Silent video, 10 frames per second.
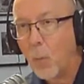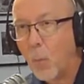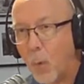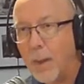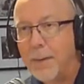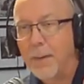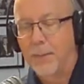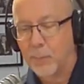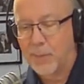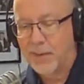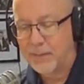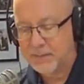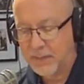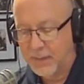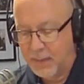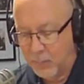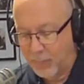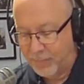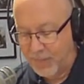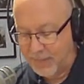won the race,
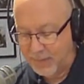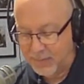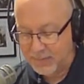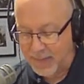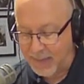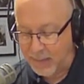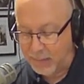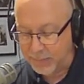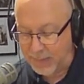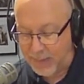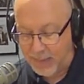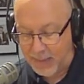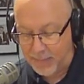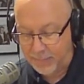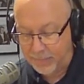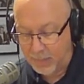what they did is they held a